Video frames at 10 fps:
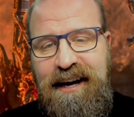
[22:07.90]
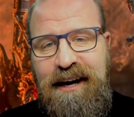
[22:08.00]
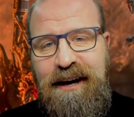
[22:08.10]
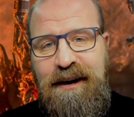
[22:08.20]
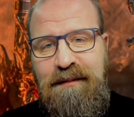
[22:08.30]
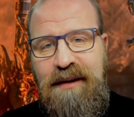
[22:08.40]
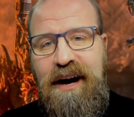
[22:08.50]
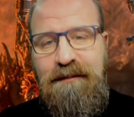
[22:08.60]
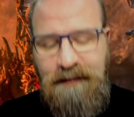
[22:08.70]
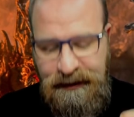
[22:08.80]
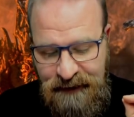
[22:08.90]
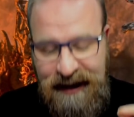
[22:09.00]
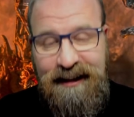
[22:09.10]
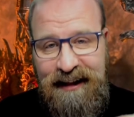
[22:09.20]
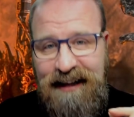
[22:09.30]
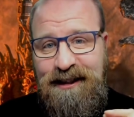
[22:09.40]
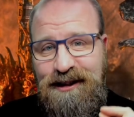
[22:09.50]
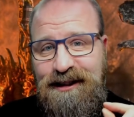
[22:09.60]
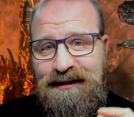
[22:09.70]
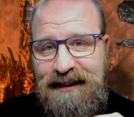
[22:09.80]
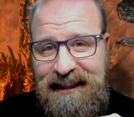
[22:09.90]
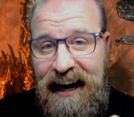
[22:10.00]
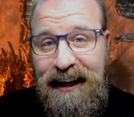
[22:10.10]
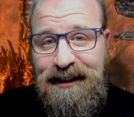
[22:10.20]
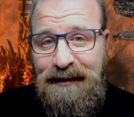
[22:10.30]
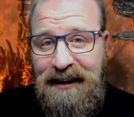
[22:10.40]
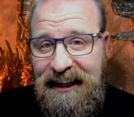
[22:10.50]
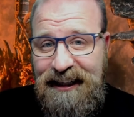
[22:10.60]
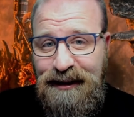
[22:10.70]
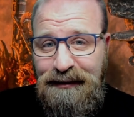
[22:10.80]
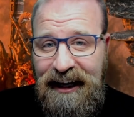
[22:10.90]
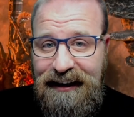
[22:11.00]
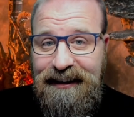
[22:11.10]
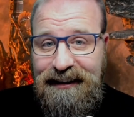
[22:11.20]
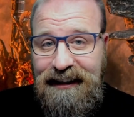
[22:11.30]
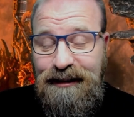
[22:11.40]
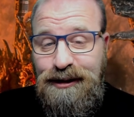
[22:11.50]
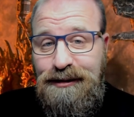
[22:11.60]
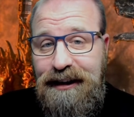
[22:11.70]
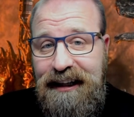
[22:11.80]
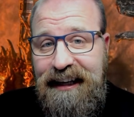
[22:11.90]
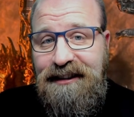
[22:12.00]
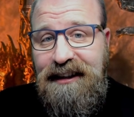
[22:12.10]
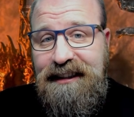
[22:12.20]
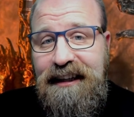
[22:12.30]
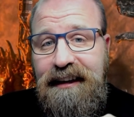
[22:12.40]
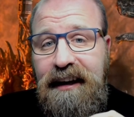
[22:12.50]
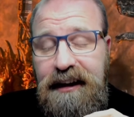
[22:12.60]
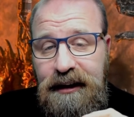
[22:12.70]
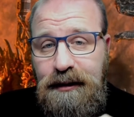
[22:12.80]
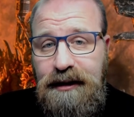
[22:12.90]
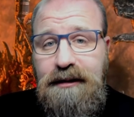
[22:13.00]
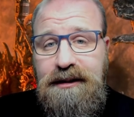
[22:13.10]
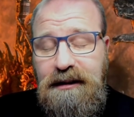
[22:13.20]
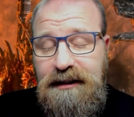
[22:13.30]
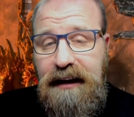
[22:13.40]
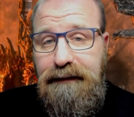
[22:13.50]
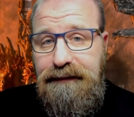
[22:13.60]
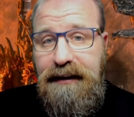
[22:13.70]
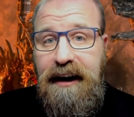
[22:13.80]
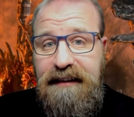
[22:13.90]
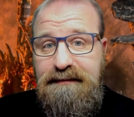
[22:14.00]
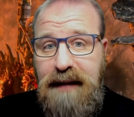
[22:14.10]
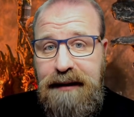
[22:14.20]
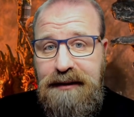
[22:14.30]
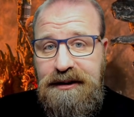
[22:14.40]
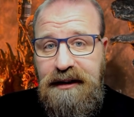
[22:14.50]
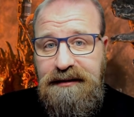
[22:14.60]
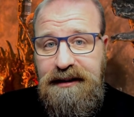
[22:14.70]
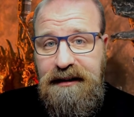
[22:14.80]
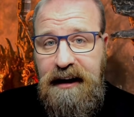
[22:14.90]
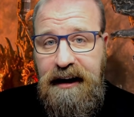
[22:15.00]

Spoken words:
And when let's just stack some of these up then, because this is really interesting. You can also take 5 Magma Drops.